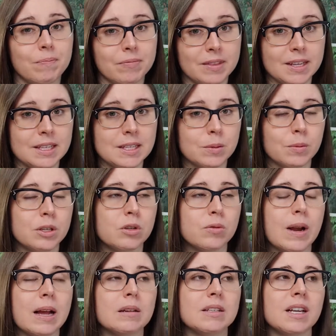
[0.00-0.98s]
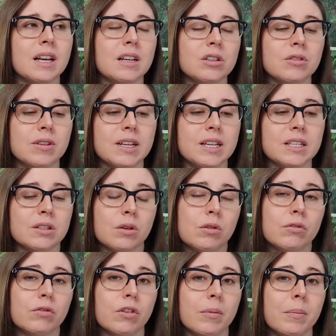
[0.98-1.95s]
this one, Drowned Country, is
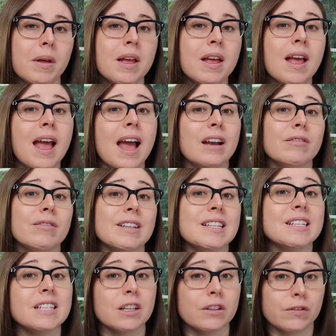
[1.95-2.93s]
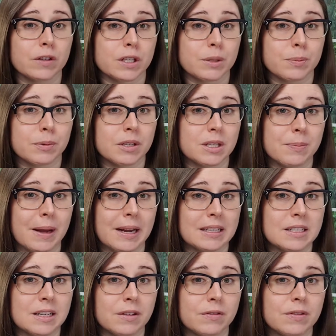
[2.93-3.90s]
told from Henry Silver's
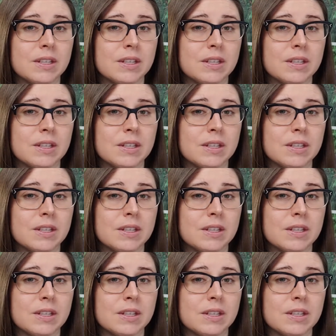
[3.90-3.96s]
perspective.